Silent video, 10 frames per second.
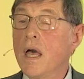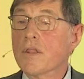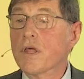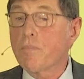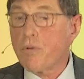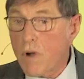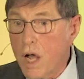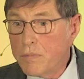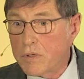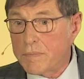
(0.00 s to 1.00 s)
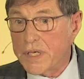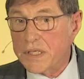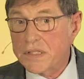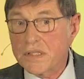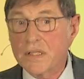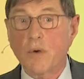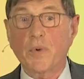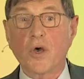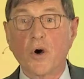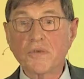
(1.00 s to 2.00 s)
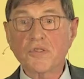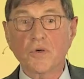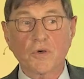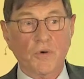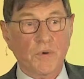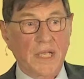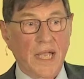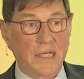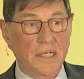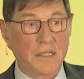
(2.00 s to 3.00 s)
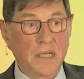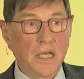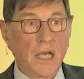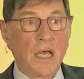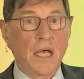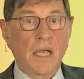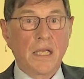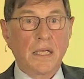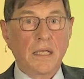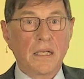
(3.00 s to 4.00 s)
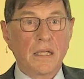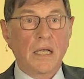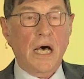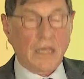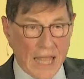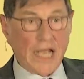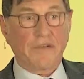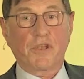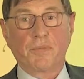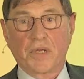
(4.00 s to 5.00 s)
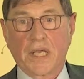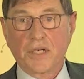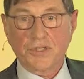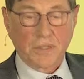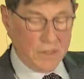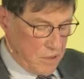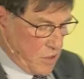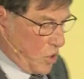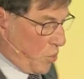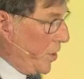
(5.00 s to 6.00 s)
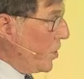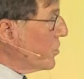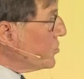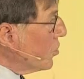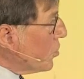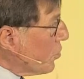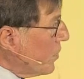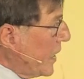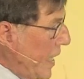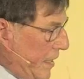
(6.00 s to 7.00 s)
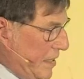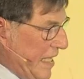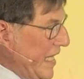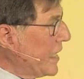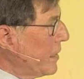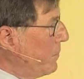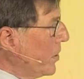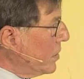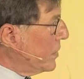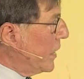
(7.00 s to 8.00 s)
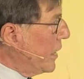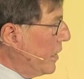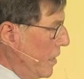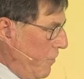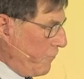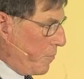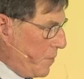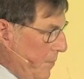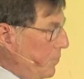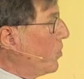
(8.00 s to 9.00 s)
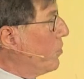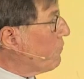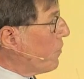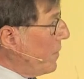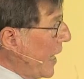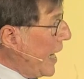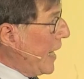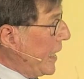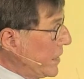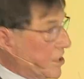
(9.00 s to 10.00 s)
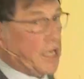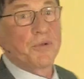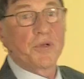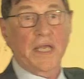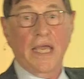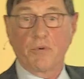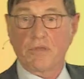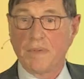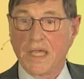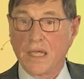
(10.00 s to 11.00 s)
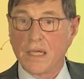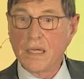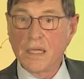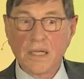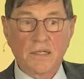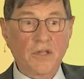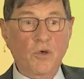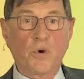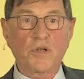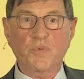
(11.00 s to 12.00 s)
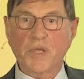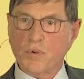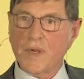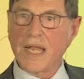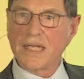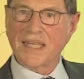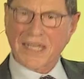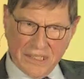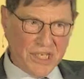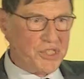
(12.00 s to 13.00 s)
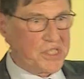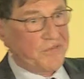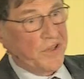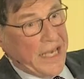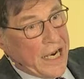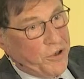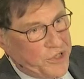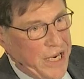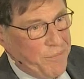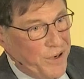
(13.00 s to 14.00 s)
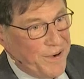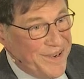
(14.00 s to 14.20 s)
The problem is that we also created a lack of communication. We also created the inability for people from A to communicate with B. In other words, we created the conditions for the echo chamber,